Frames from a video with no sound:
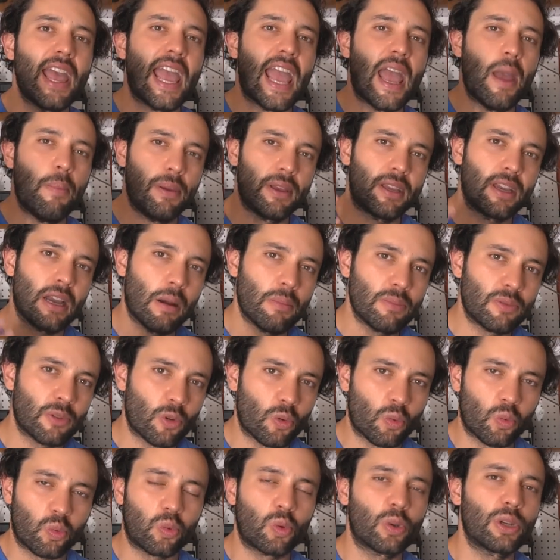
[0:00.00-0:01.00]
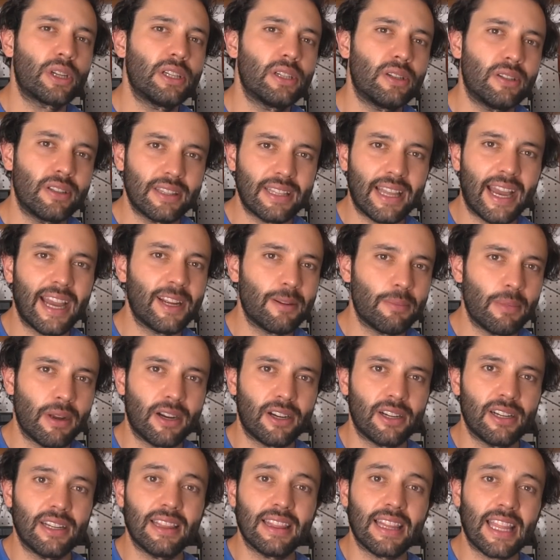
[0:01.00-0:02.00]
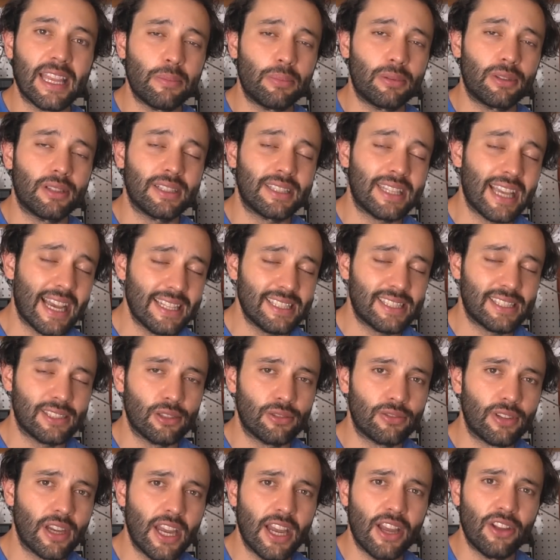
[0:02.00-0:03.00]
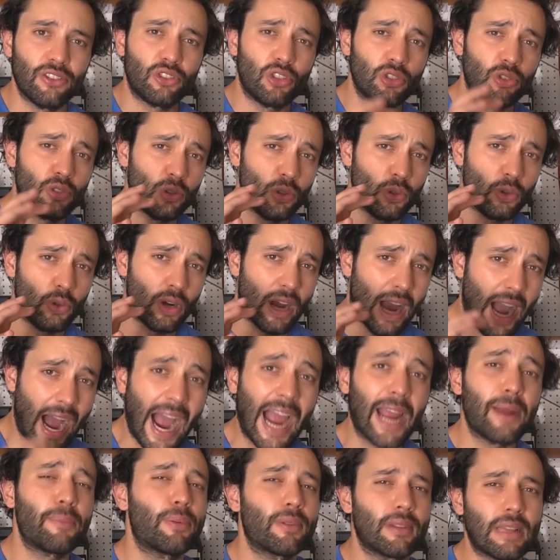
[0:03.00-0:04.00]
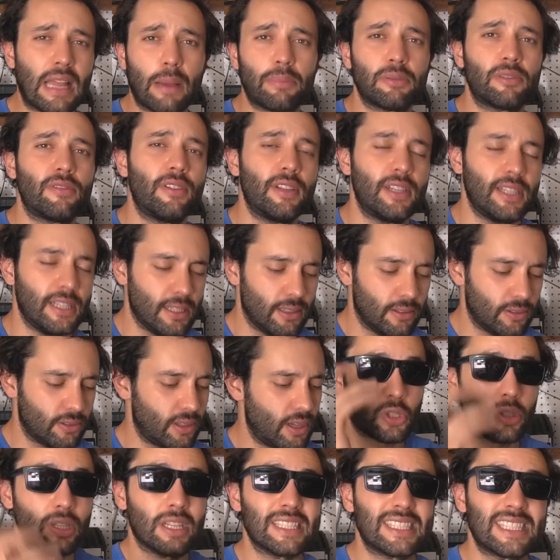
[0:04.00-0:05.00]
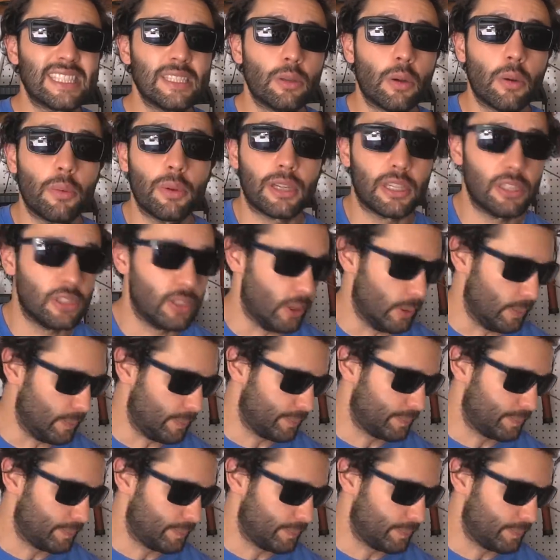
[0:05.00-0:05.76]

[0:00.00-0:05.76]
It becomes a real nightmare and labor intensive to do hyperlapse videos. So let's see what we can do.